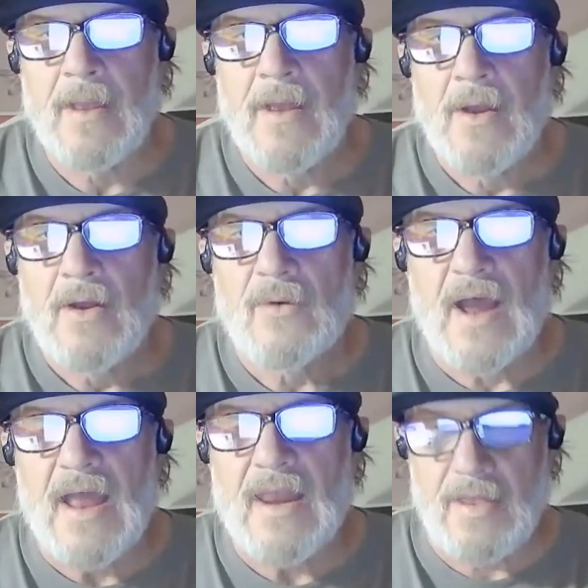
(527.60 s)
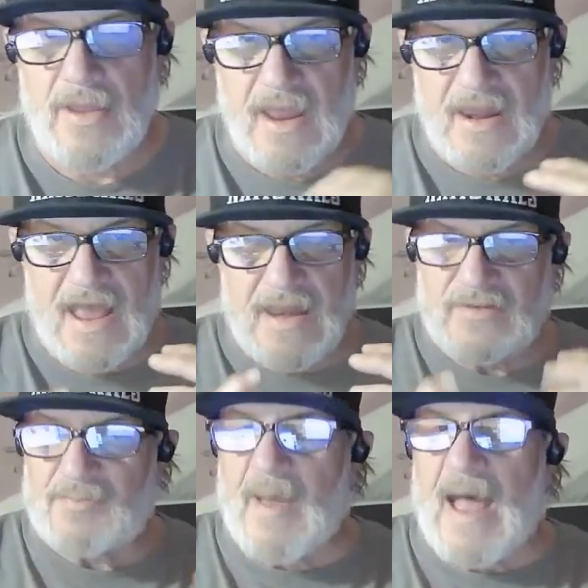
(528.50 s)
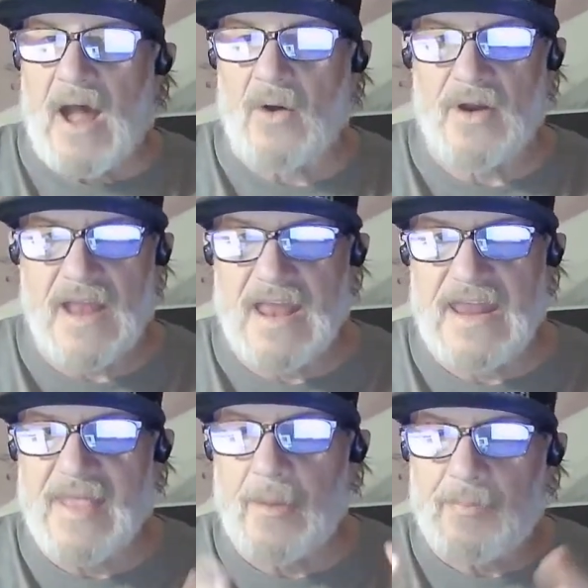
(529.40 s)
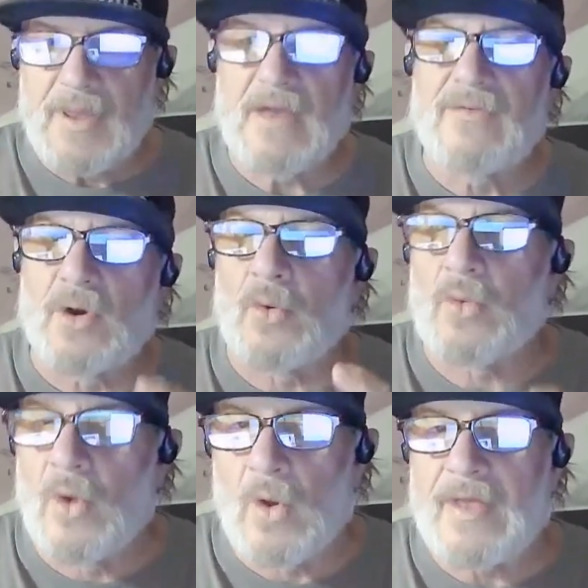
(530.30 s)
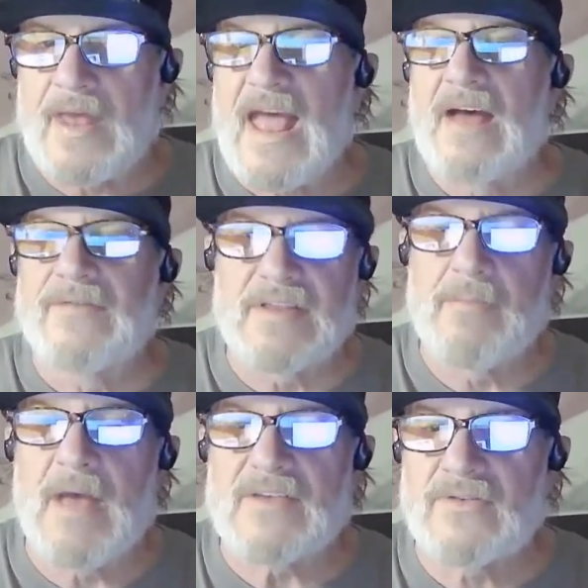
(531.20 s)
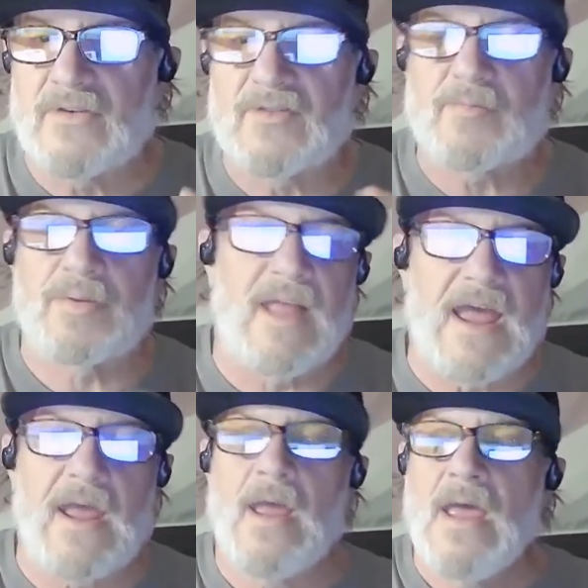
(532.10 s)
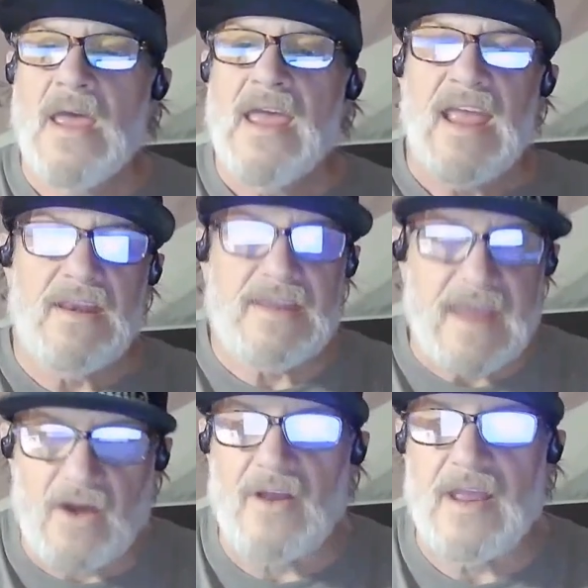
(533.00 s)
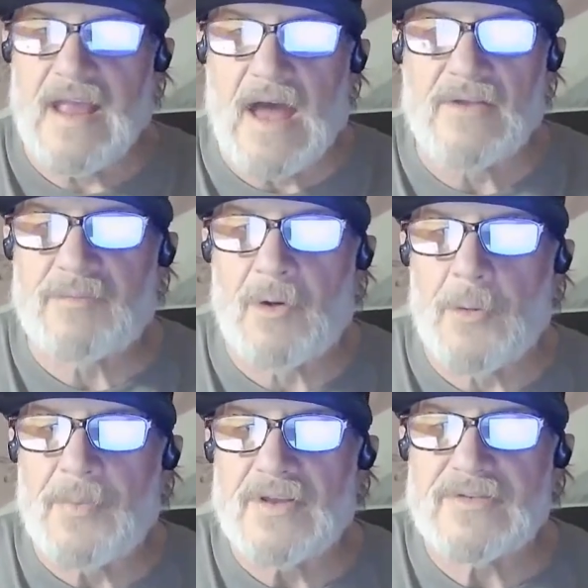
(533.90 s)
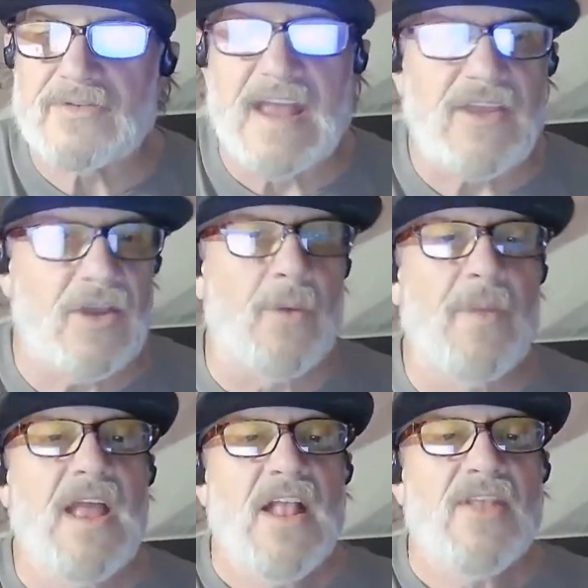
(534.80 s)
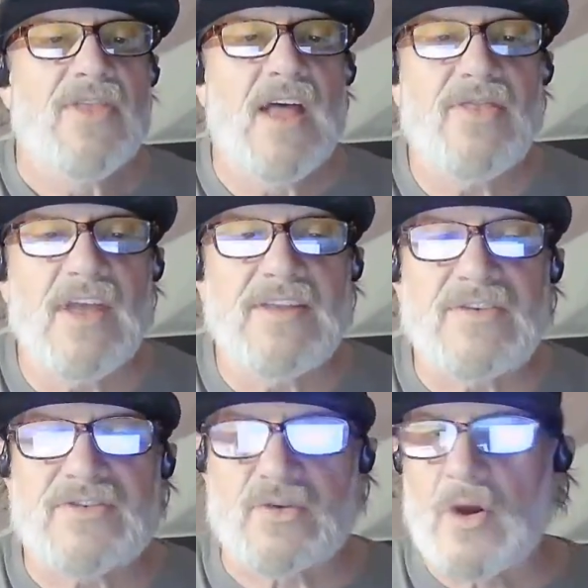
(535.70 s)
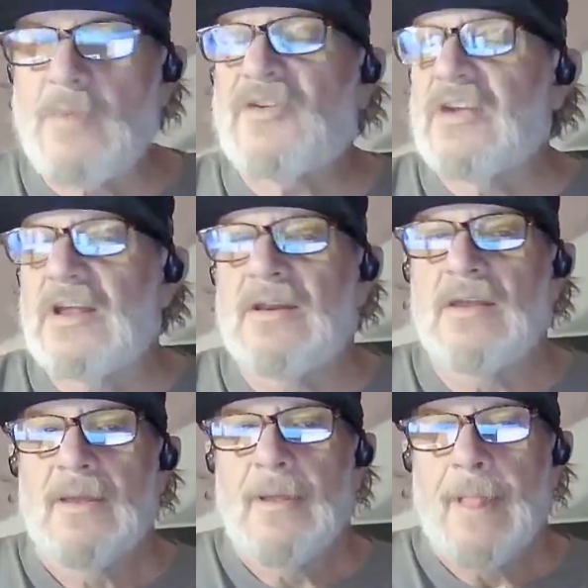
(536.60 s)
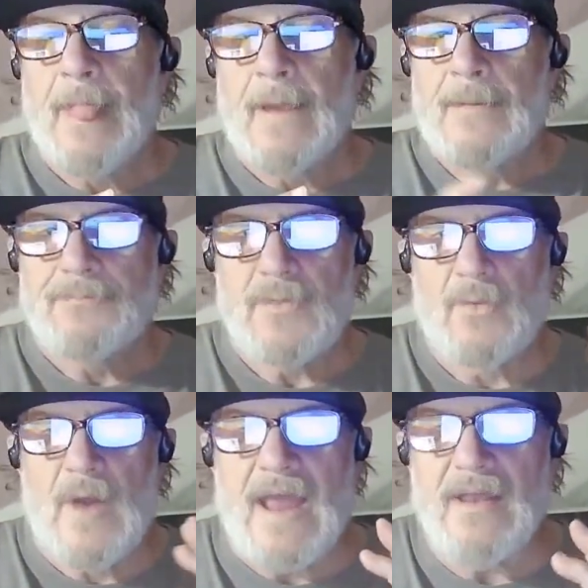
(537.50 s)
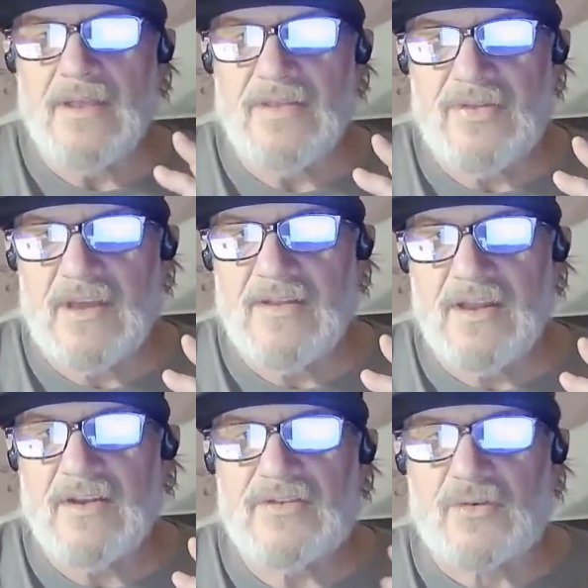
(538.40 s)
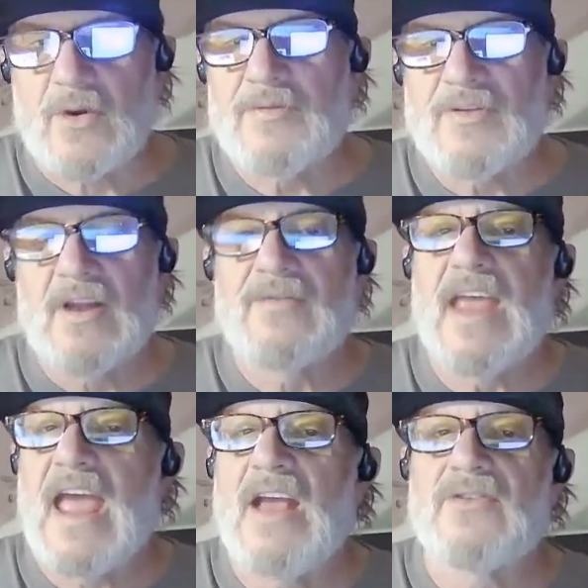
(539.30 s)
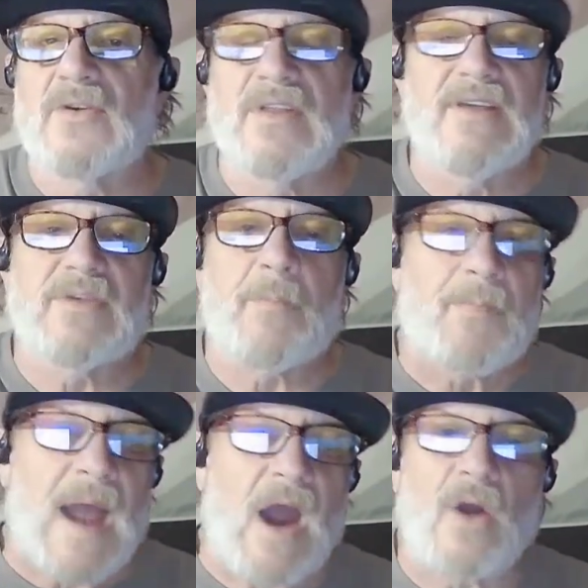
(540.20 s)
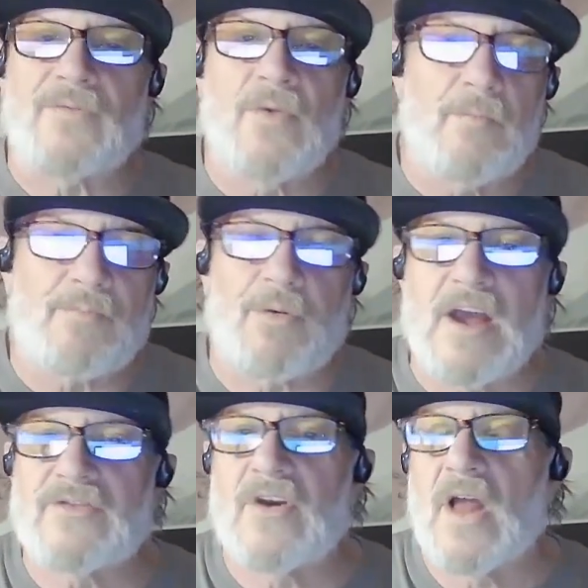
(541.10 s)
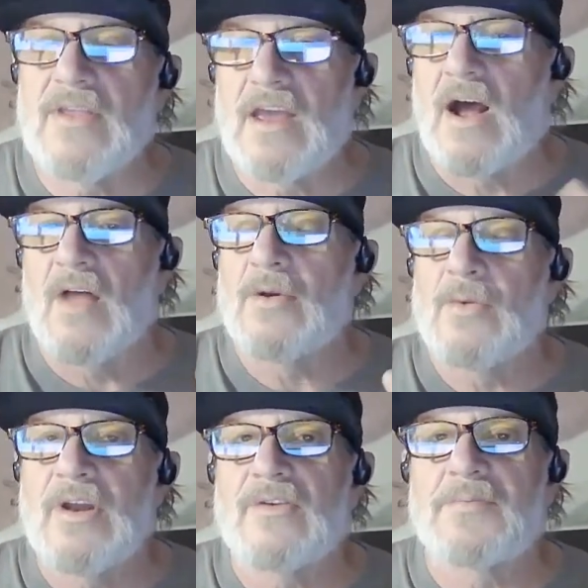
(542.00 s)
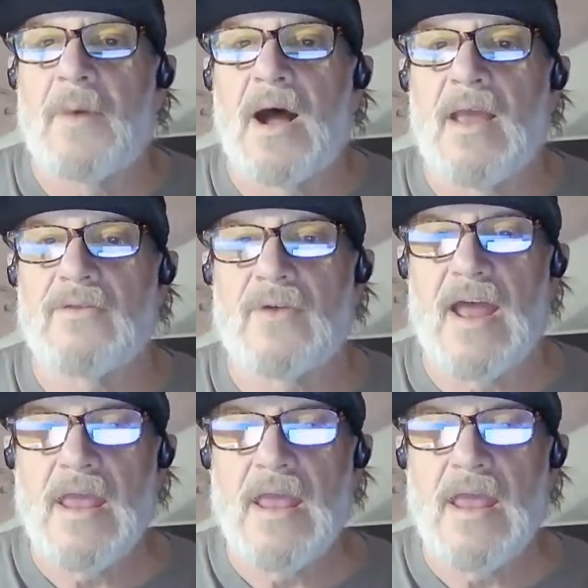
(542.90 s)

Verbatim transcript: right and, and, his power and, and the pivotal role that heavenly messengers play in carrying out his purpose like you know the the description right? that the, the, description of the angel leaves a powerful impression on, you know, on the reader's mind, right?